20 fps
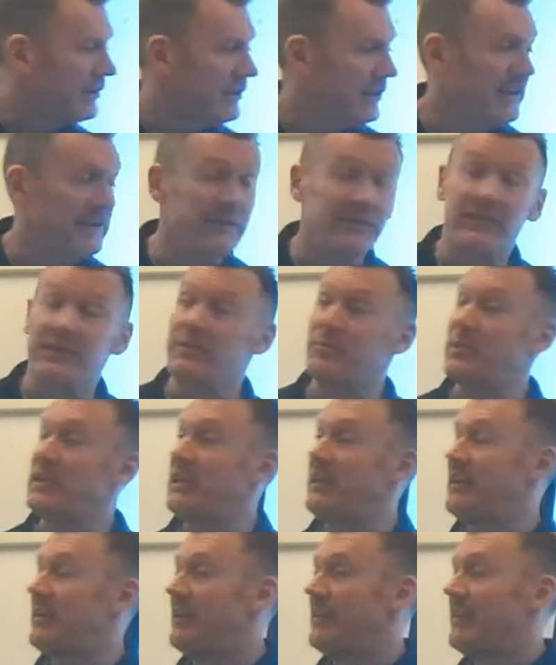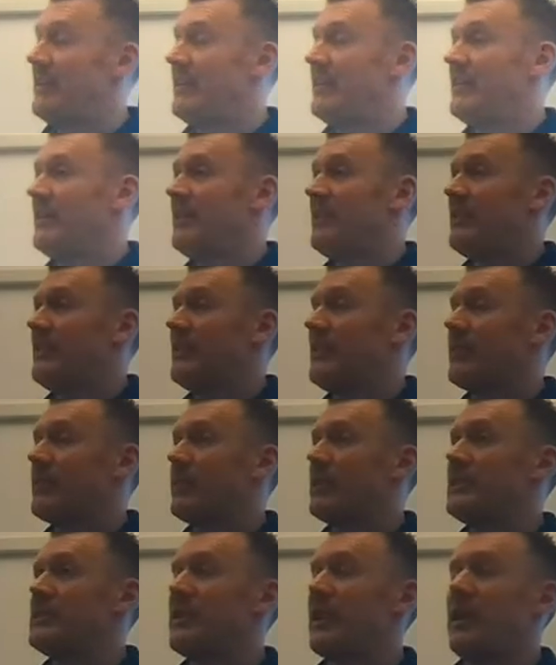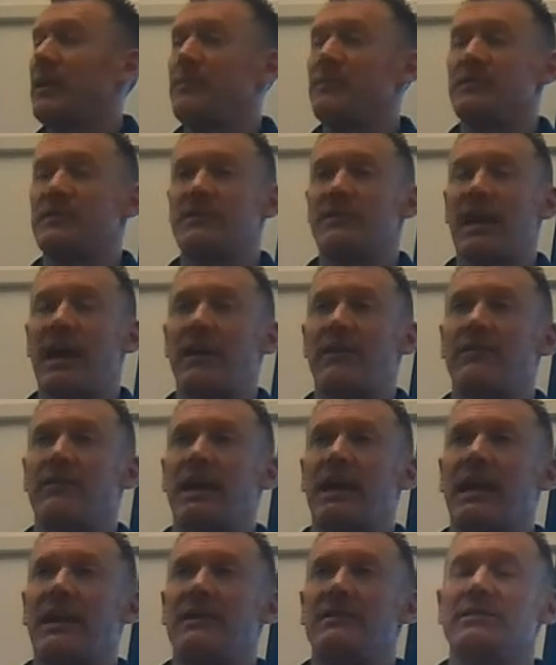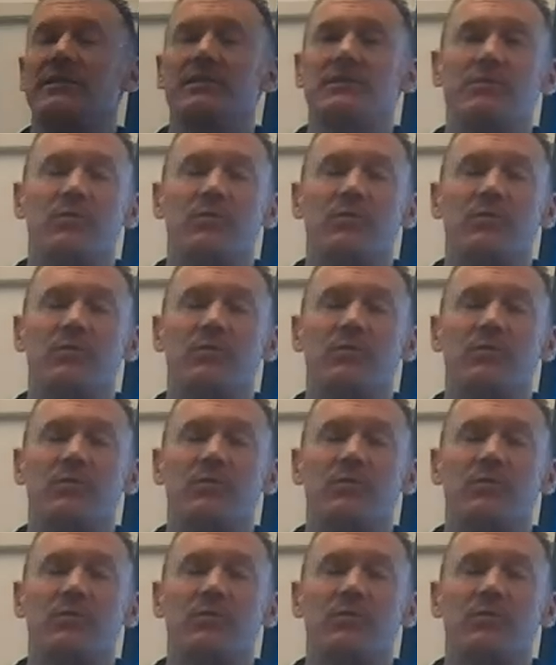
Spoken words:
length to be 3 times that of the hands as